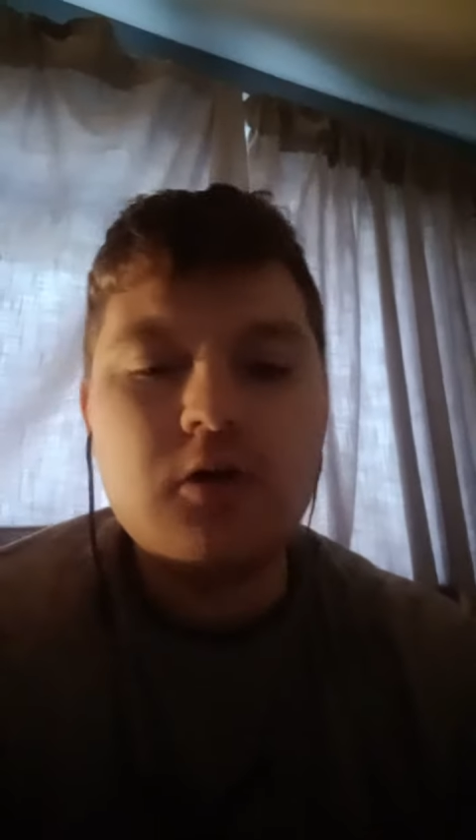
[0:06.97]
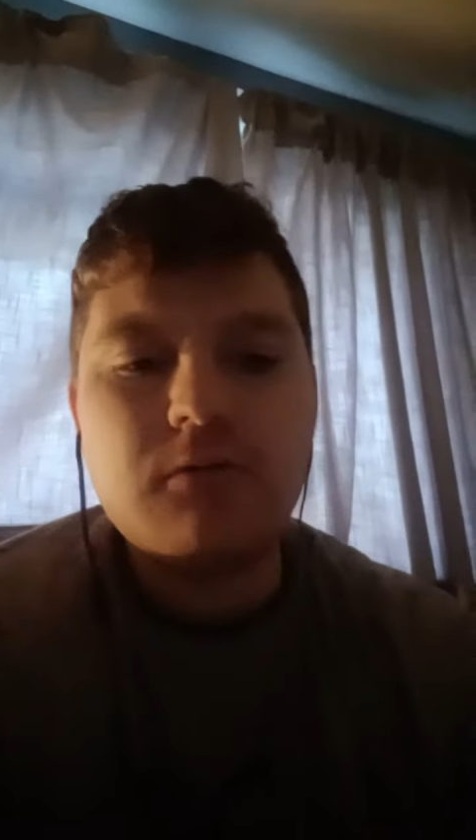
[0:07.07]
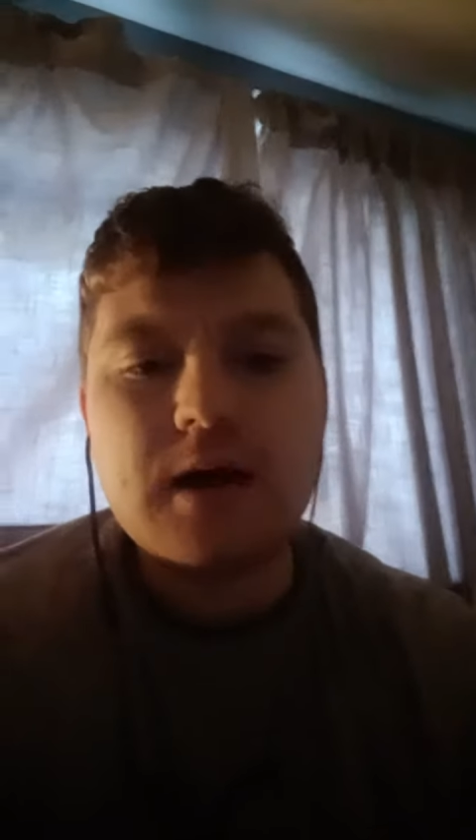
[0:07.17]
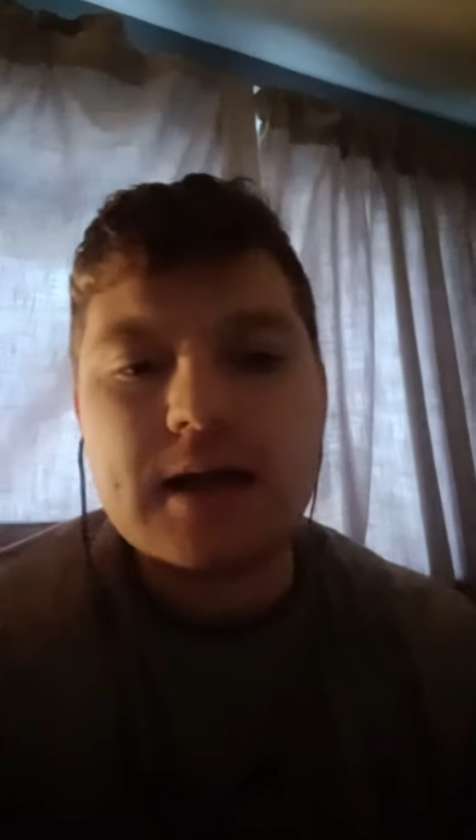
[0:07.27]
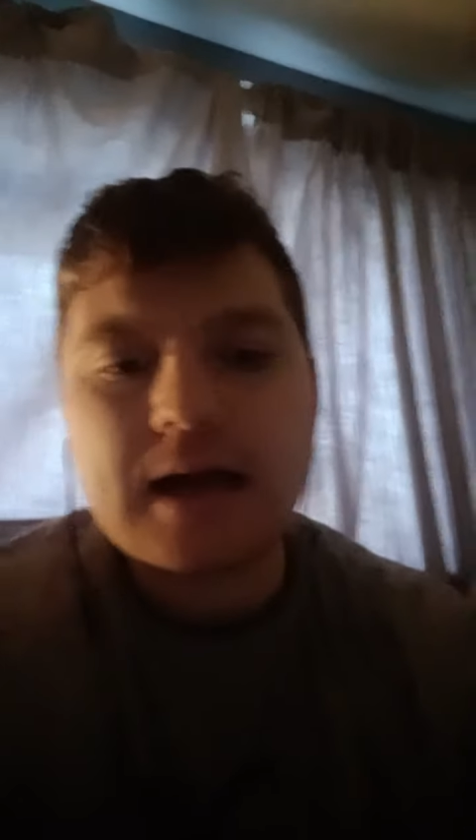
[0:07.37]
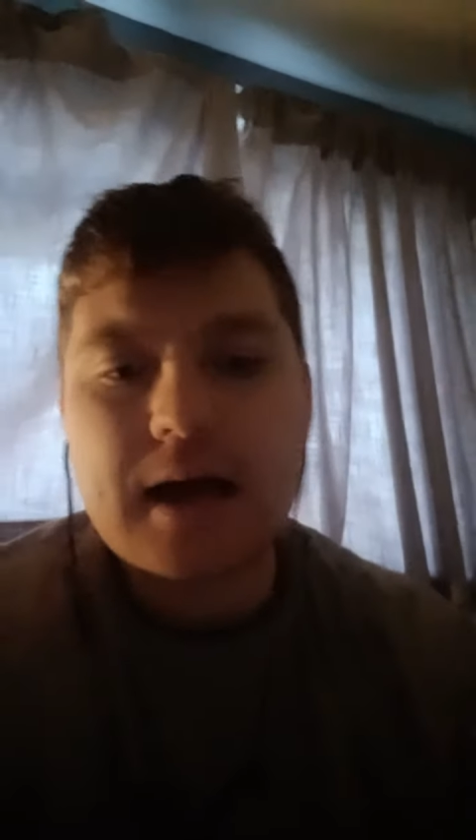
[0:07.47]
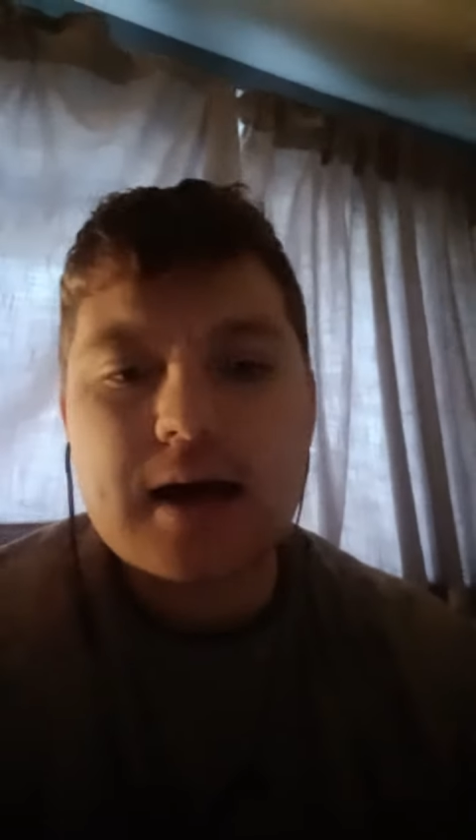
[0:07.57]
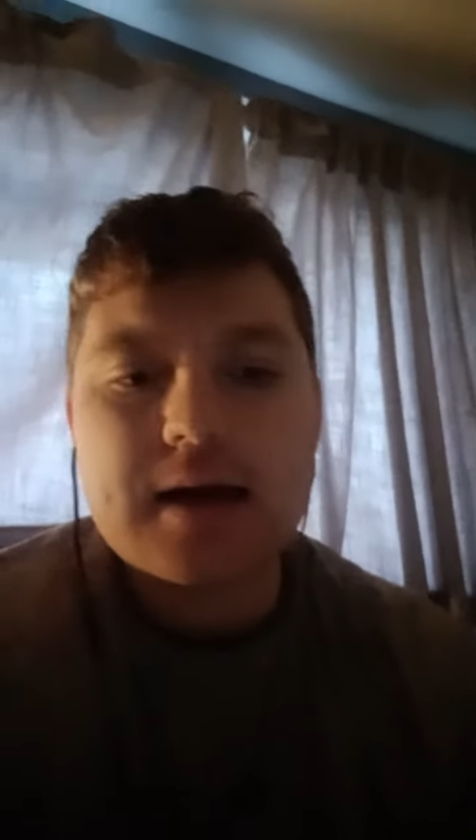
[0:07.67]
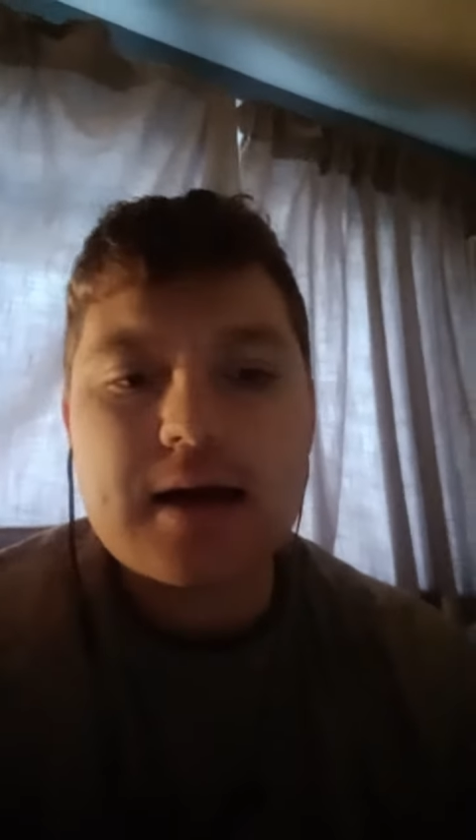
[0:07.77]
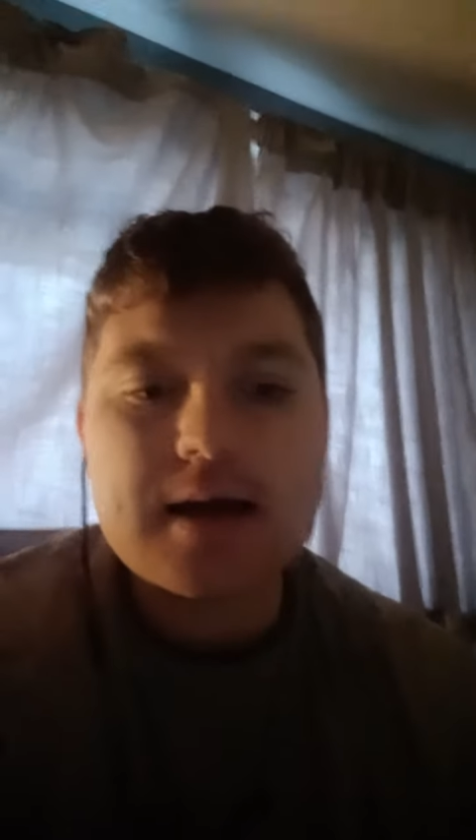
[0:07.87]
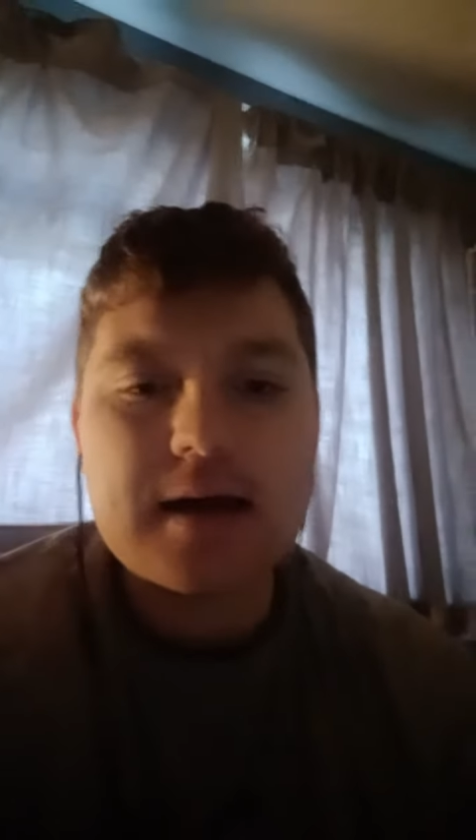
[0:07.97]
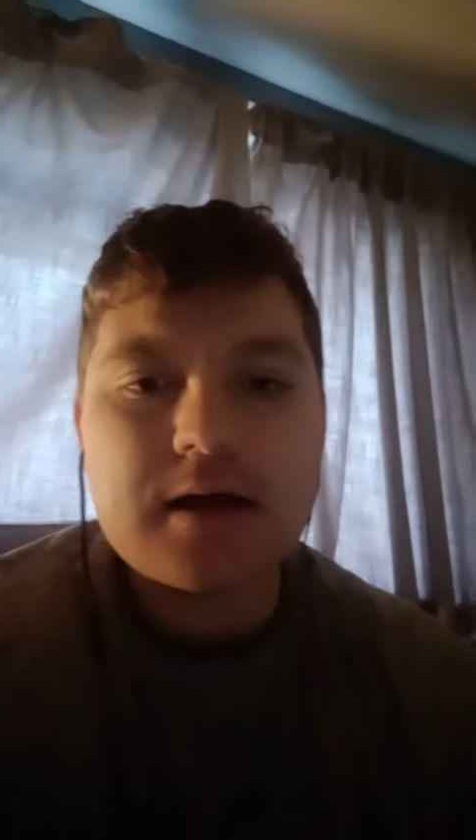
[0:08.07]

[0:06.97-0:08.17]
when I in